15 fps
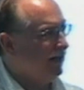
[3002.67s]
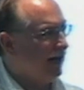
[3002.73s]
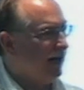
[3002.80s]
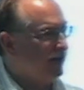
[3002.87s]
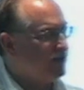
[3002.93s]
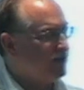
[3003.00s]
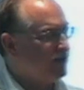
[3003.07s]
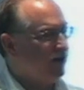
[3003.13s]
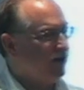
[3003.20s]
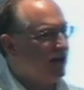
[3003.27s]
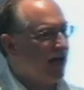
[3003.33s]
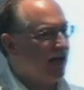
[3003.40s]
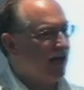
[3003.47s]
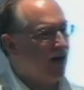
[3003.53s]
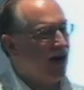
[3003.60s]
And so,
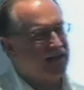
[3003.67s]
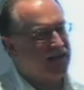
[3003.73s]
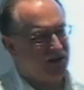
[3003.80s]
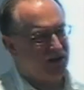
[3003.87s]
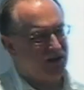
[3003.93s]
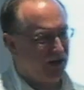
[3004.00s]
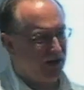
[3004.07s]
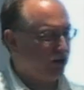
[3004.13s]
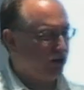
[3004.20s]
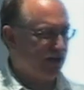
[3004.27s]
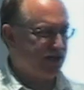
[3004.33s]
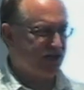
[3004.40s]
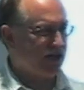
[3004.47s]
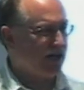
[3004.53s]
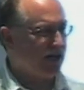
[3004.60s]
yeah, you asked a very good
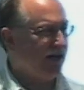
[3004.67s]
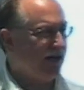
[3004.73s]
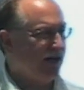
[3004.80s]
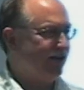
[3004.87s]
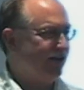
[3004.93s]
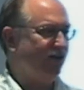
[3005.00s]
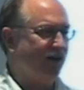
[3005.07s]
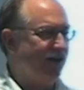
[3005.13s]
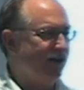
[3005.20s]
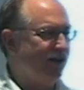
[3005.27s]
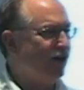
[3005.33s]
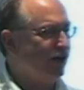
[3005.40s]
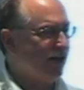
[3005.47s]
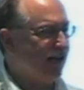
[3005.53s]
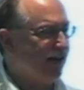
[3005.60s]
question. You can, you
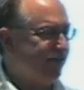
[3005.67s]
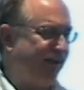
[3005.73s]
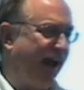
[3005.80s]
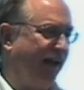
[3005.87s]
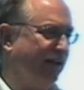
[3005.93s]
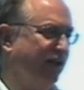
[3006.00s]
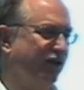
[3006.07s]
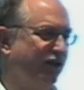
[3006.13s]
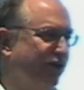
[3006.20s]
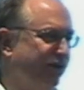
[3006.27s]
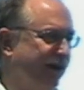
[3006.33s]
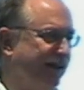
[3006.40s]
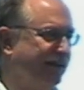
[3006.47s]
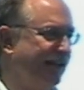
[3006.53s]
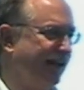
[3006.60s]
can lead a faculty to do the
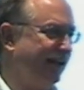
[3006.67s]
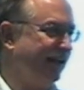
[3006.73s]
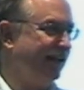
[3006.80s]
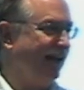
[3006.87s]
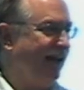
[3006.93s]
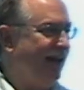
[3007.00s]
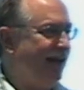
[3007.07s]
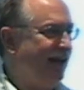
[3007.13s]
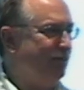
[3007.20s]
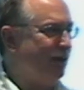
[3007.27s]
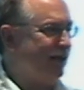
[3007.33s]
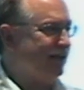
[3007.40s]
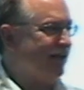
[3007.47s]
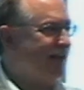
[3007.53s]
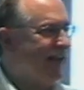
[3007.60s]
right thing,
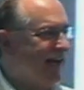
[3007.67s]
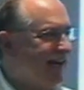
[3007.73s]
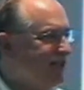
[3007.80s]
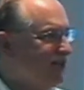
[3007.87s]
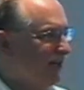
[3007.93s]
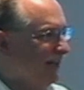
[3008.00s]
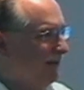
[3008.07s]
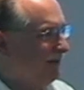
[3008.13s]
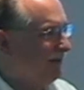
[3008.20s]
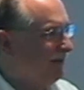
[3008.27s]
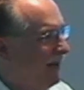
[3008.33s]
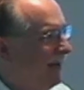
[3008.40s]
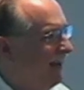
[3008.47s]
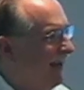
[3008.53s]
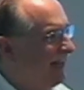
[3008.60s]
but you can't necessarily
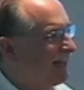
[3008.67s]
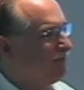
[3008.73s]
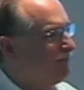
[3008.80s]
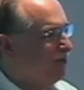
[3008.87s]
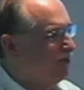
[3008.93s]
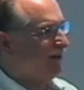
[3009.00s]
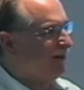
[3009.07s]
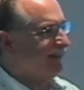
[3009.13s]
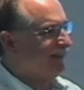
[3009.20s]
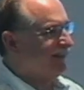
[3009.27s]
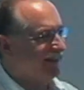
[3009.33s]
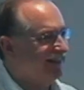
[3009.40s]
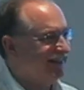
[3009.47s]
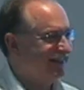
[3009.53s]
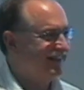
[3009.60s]
make, get them to do the right thing.
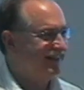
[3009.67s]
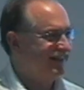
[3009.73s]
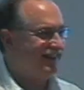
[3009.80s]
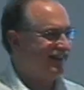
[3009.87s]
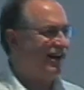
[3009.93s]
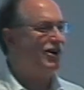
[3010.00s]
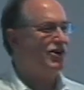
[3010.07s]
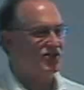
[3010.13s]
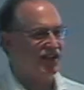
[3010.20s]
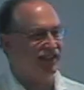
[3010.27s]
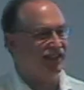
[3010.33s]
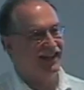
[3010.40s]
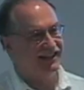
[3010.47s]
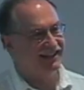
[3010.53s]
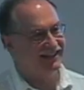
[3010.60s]
I understand that.